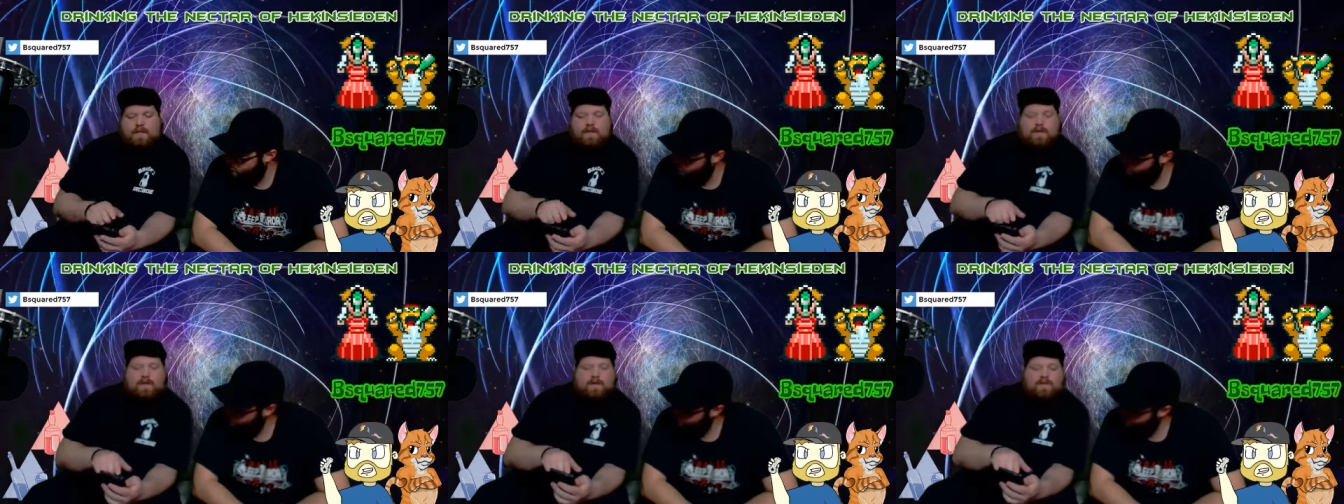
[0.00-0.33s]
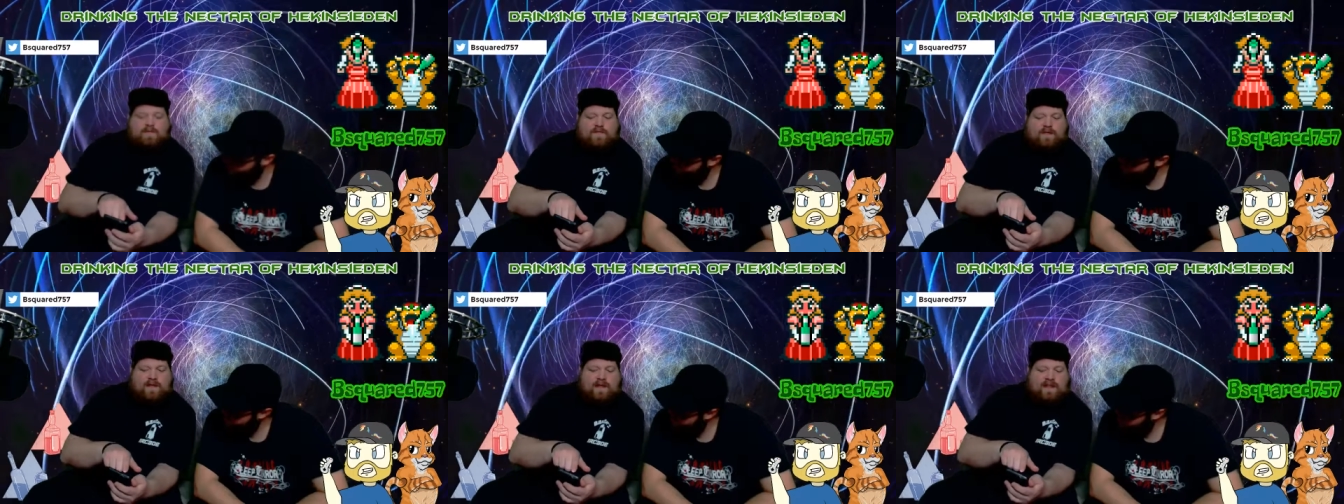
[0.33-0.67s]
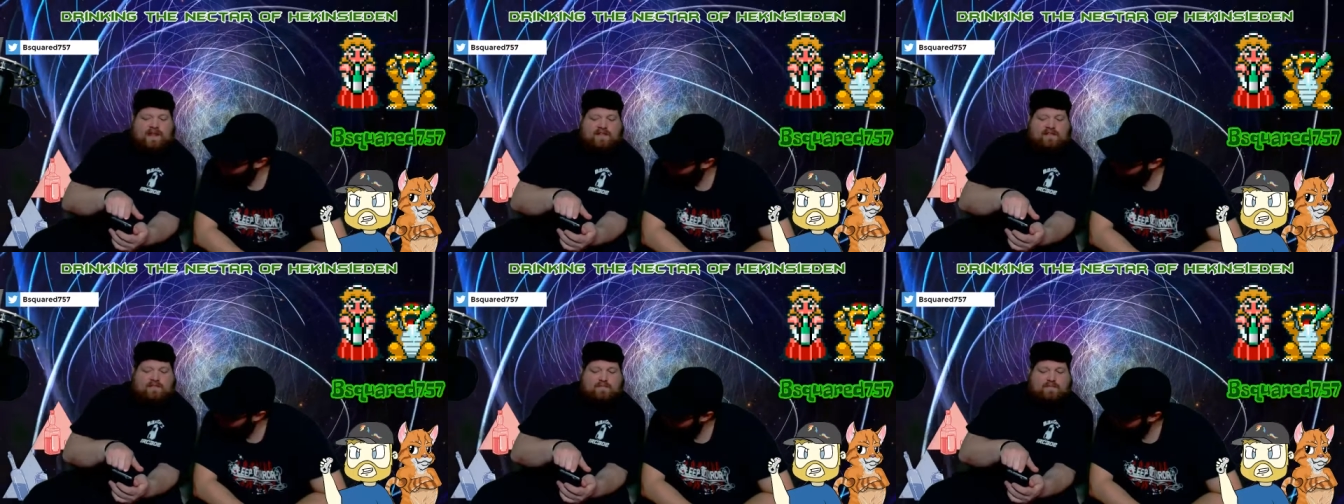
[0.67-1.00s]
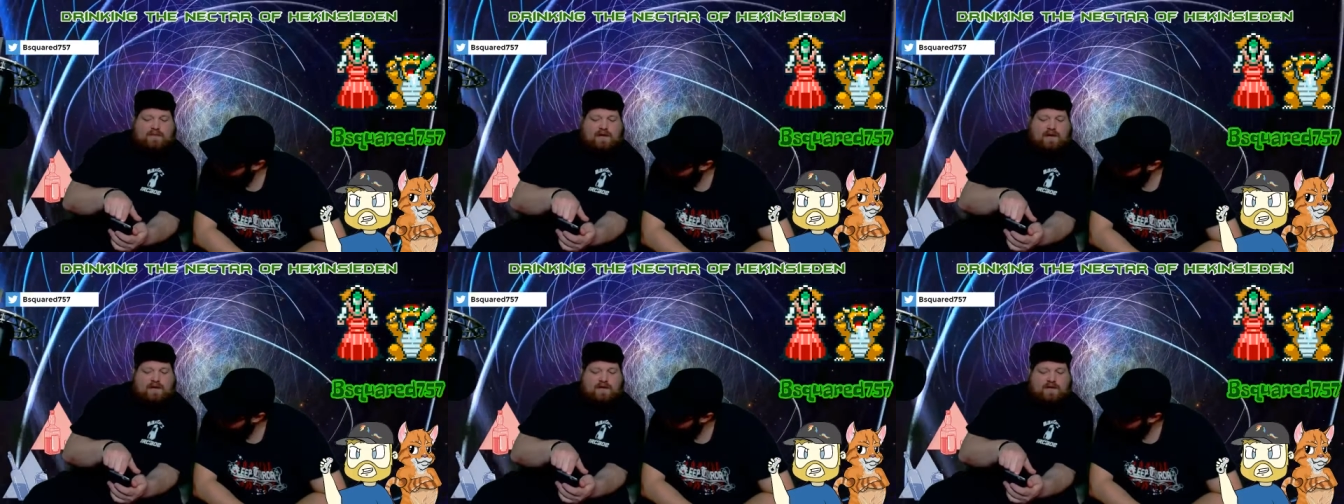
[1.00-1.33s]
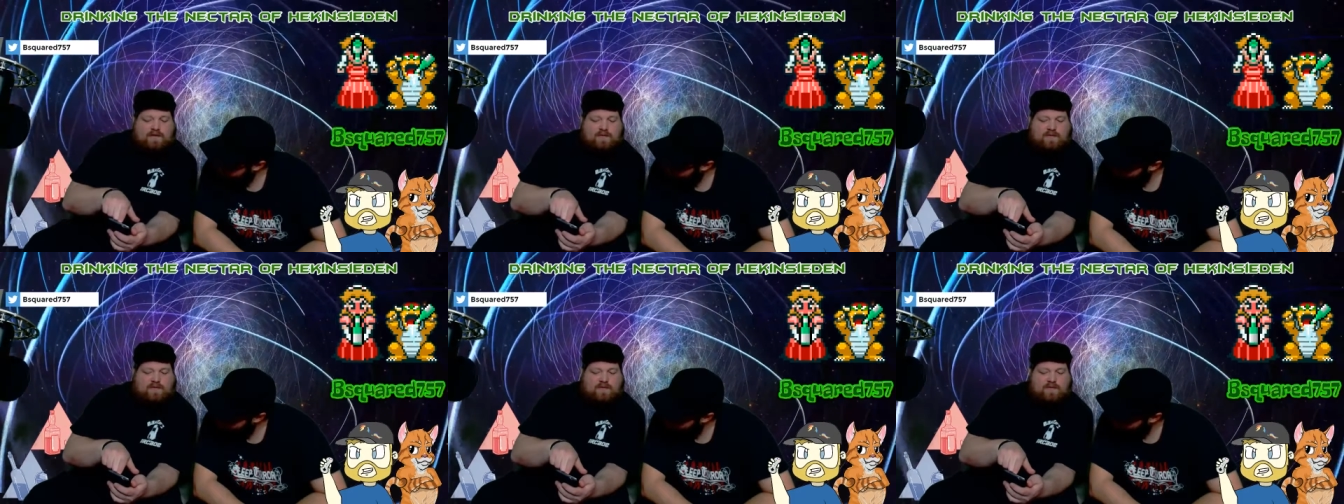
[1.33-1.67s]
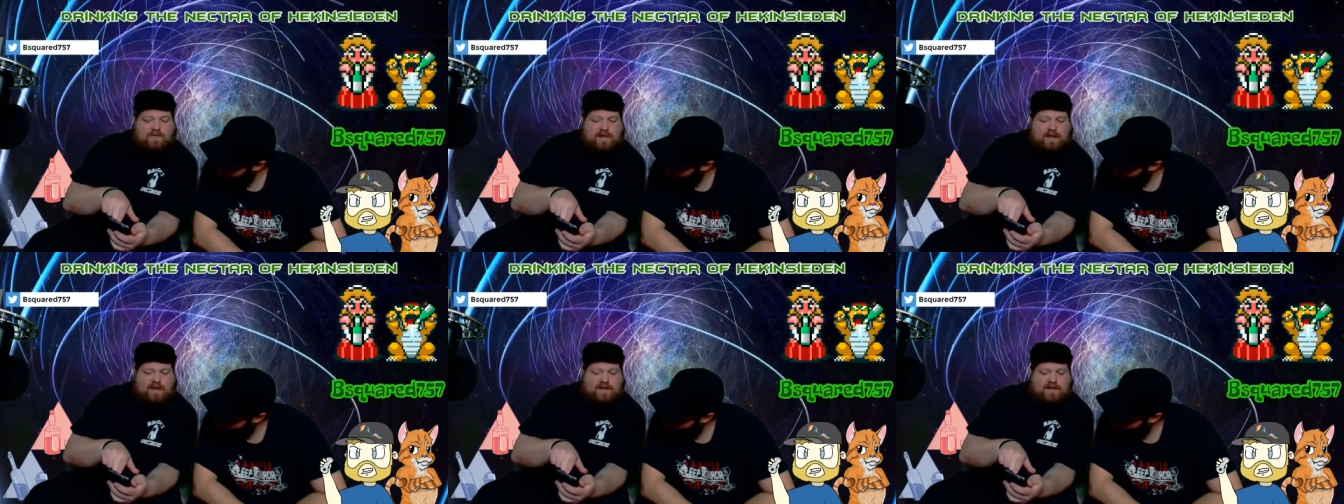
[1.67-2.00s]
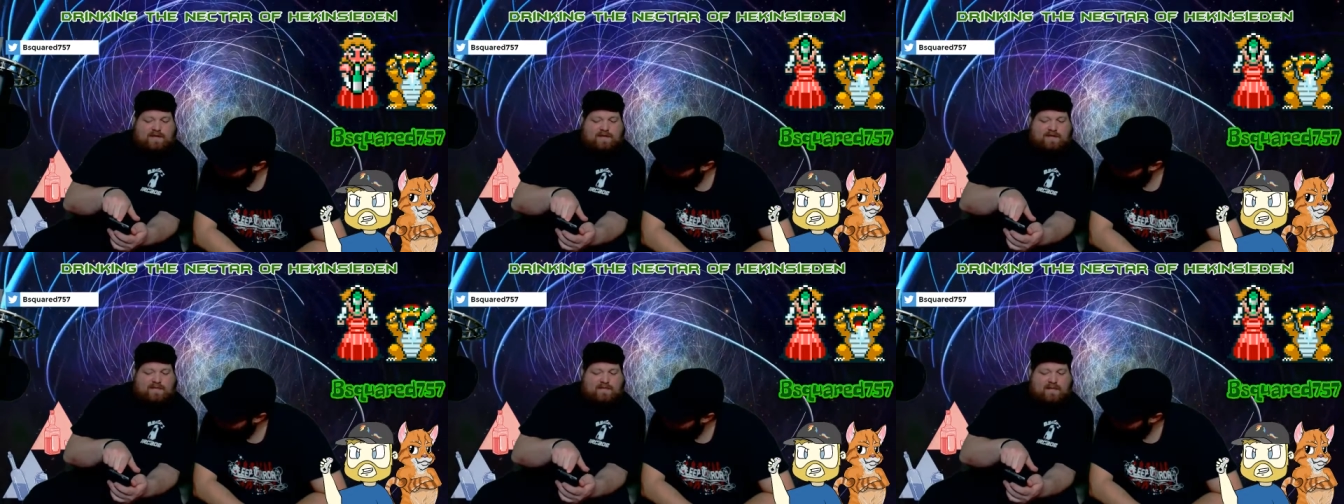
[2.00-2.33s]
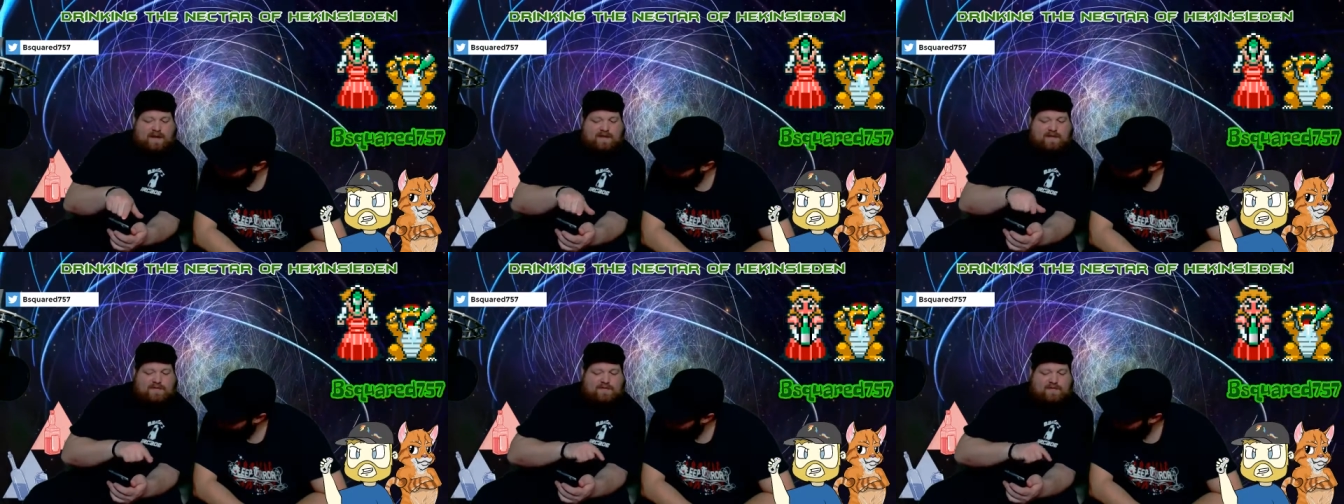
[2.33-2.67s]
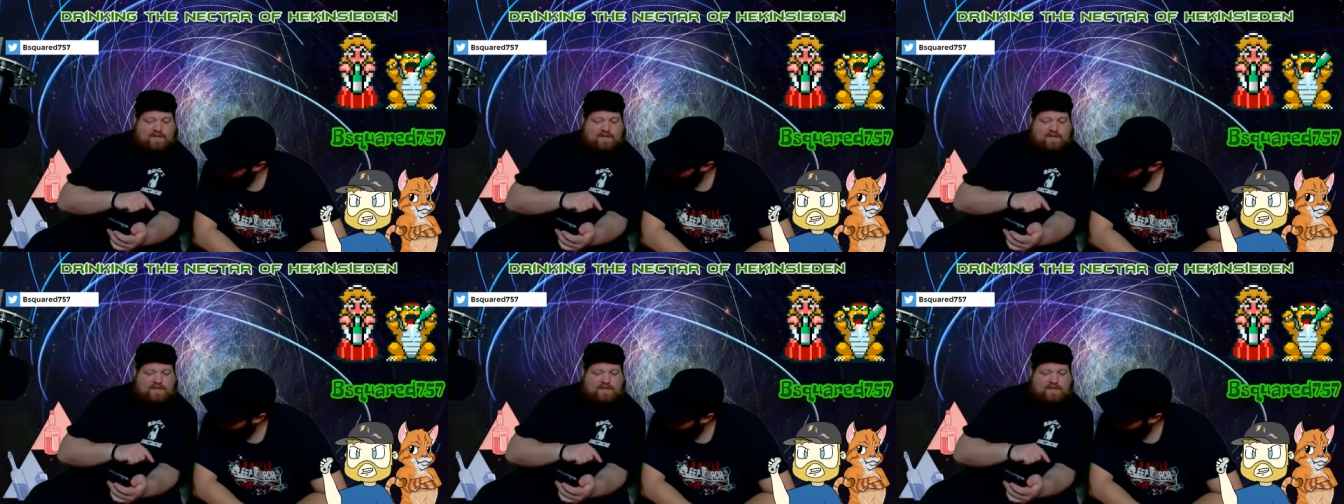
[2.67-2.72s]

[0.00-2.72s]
Hopefully he has a monocle ready. A monocle.